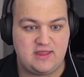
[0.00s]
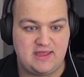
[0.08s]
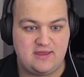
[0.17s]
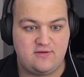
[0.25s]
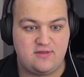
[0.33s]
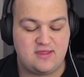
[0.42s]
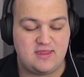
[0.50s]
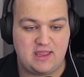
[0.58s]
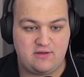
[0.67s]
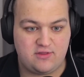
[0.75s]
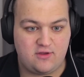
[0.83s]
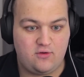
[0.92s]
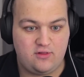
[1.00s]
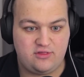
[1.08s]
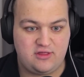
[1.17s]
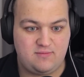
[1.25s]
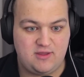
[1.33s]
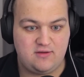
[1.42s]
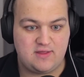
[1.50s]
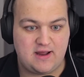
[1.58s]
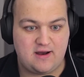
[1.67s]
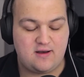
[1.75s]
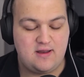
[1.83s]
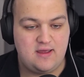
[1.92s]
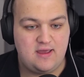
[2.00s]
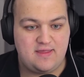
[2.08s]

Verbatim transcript: CUs. They use the whole GPU there.